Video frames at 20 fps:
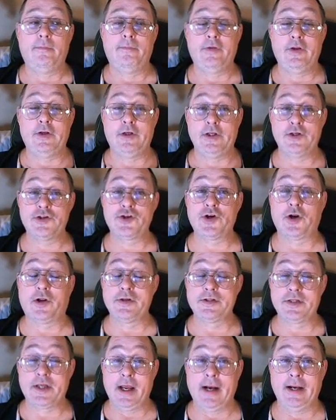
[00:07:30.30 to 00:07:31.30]
the digital
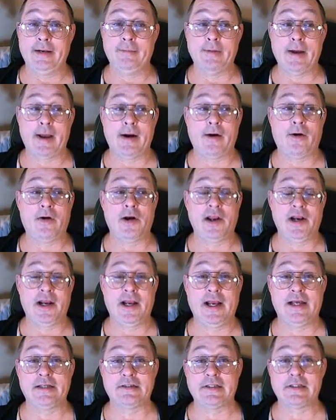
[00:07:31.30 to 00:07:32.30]
is getting better and it
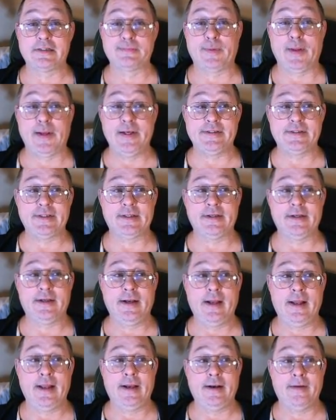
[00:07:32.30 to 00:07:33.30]
has its place. And,
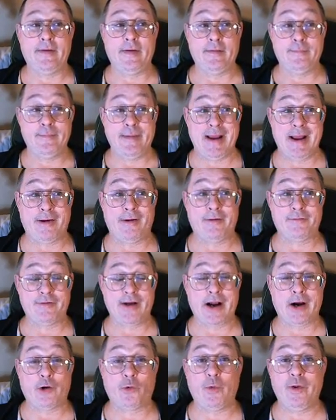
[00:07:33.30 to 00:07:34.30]
it, and a uh, matter of
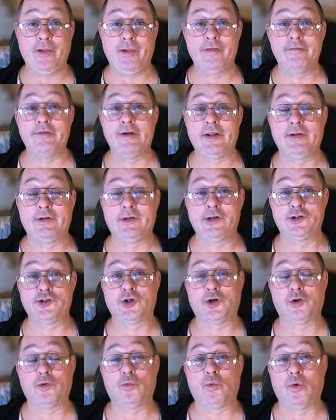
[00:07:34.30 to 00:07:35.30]
fact, we live in a
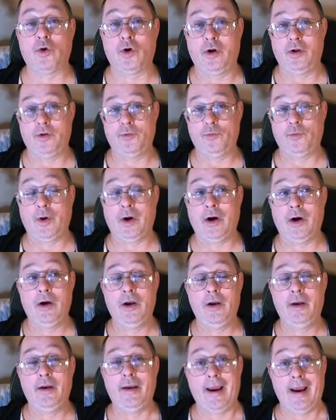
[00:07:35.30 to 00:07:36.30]
digital world where
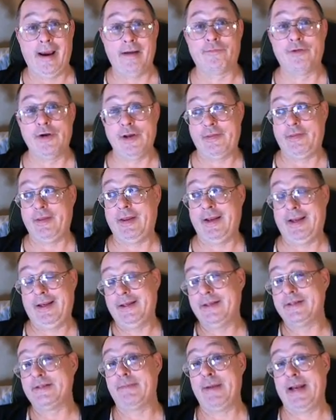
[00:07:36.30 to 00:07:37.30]
everything
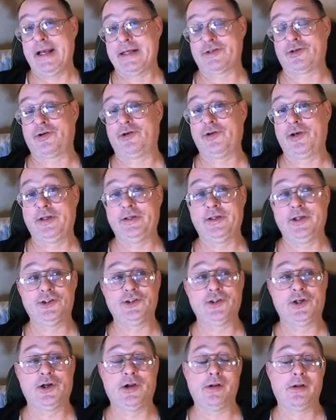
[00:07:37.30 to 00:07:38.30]
is mastered to
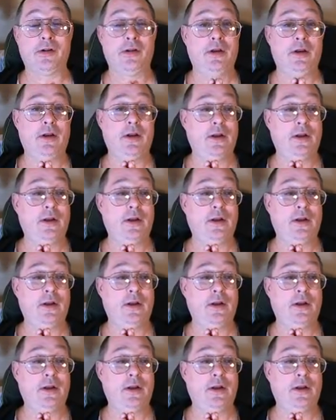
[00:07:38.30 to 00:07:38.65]
digital.